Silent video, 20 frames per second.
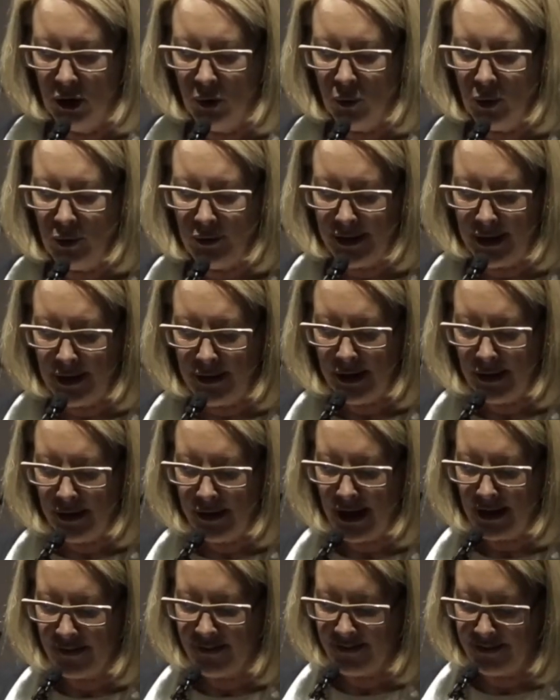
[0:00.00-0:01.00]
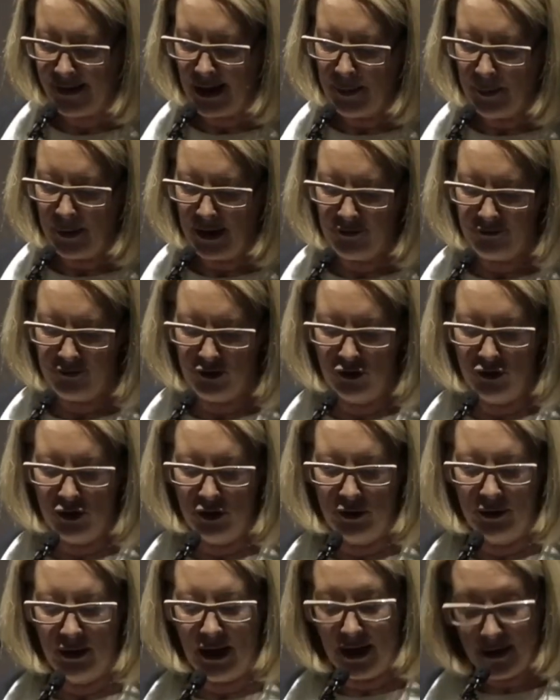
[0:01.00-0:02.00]
Well, then that same
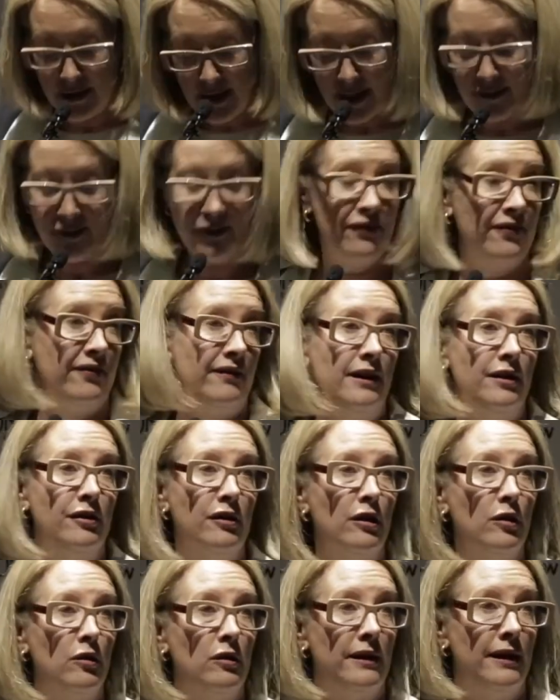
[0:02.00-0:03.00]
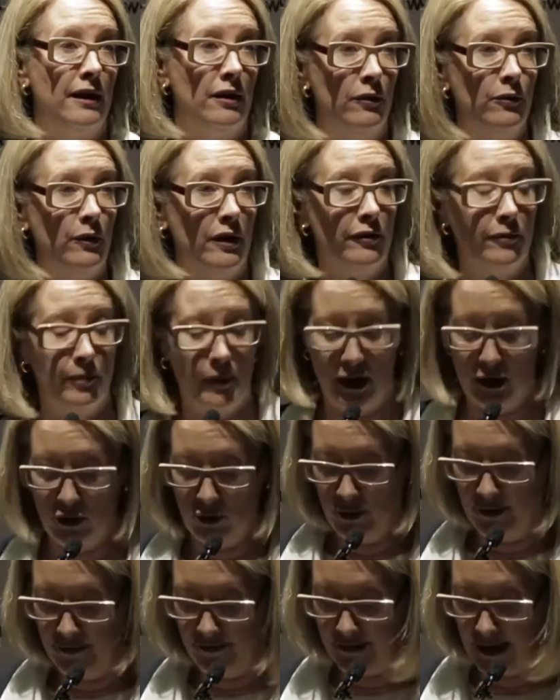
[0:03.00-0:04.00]
afternoon, another senior lawyer, one of my
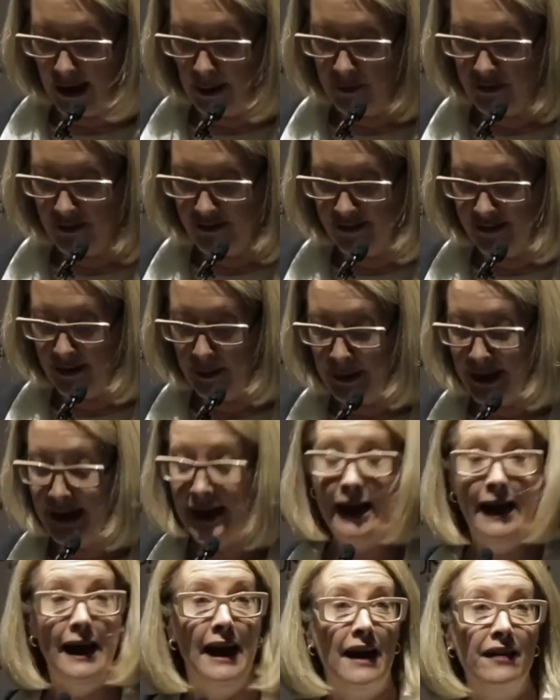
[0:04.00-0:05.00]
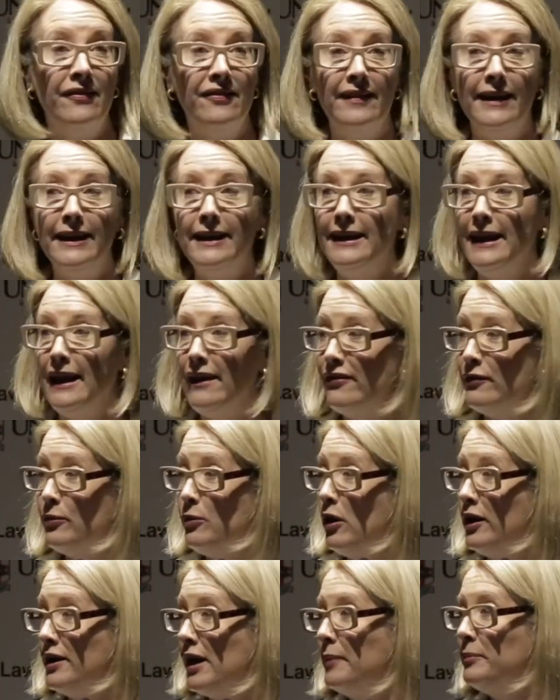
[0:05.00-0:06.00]
lawyers, came to see me and said, "Guess
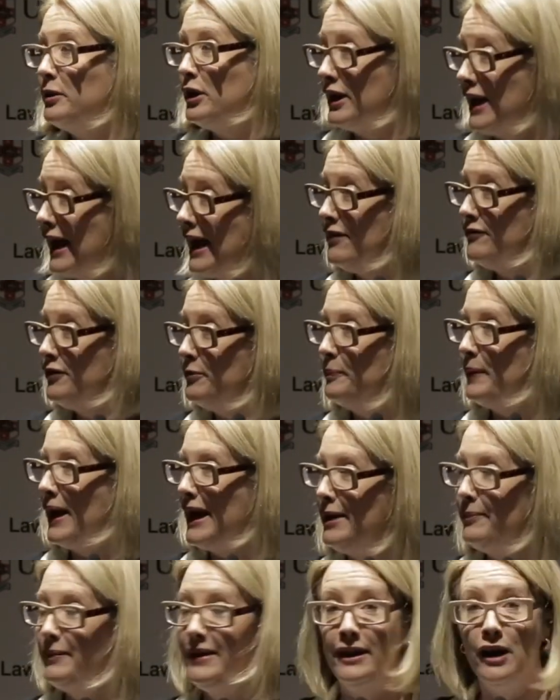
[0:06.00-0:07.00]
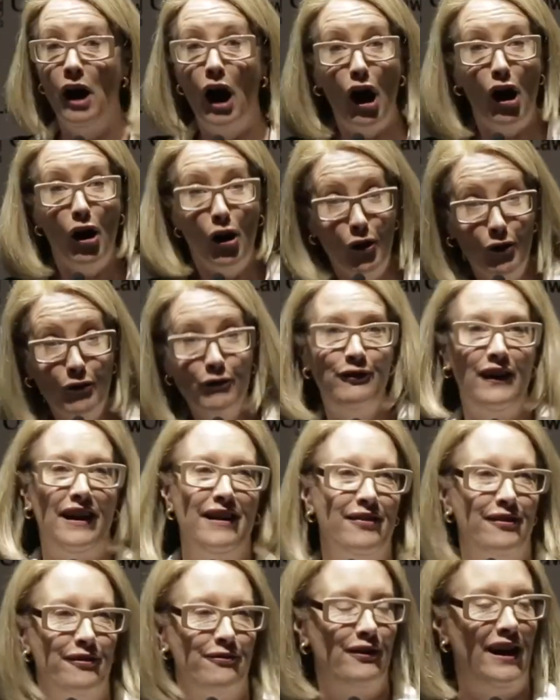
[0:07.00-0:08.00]
what? I'm going to have a baby." "Oh,
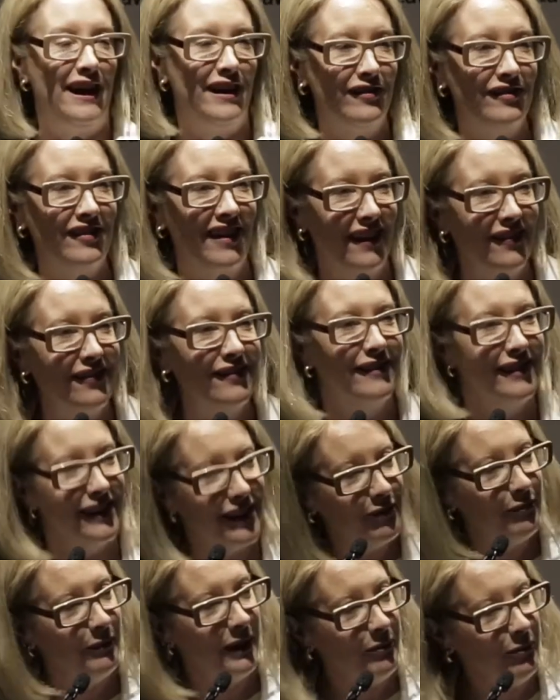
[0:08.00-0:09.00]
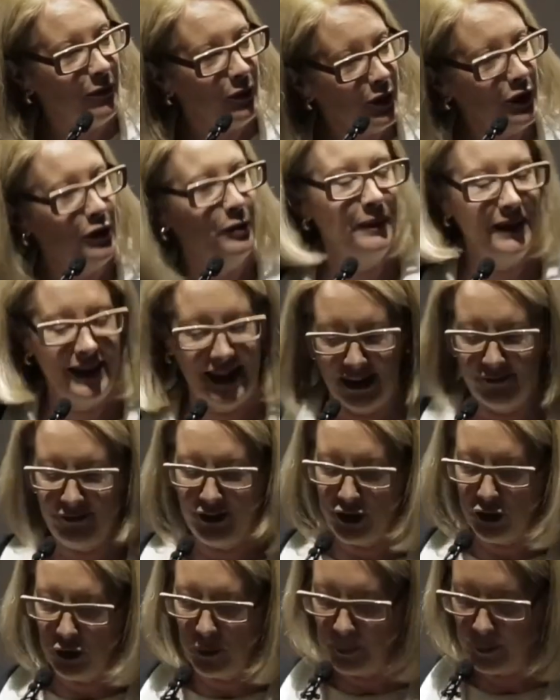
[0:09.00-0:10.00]
that's fantastic. When will you be
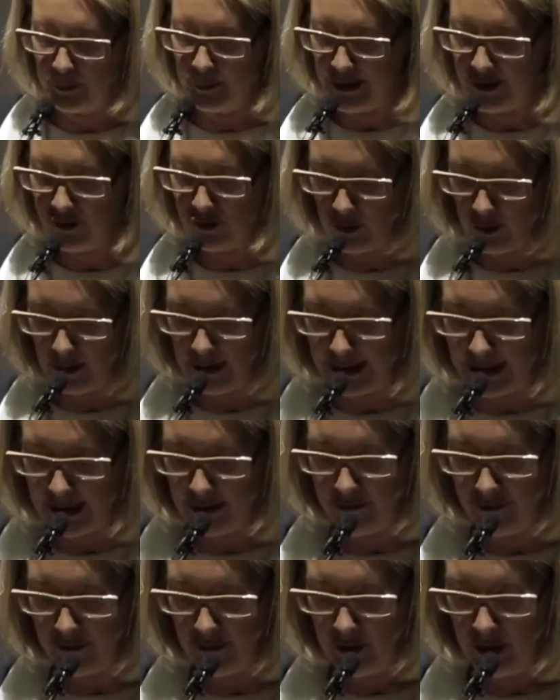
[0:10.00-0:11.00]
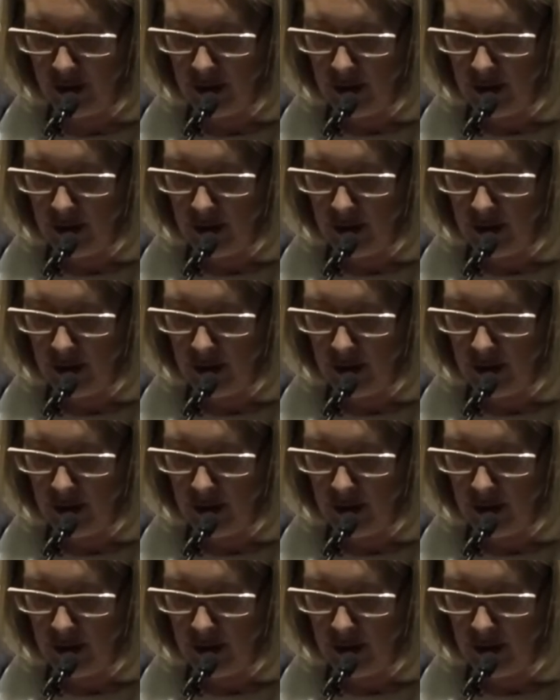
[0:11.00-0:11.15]
having your parental leave?"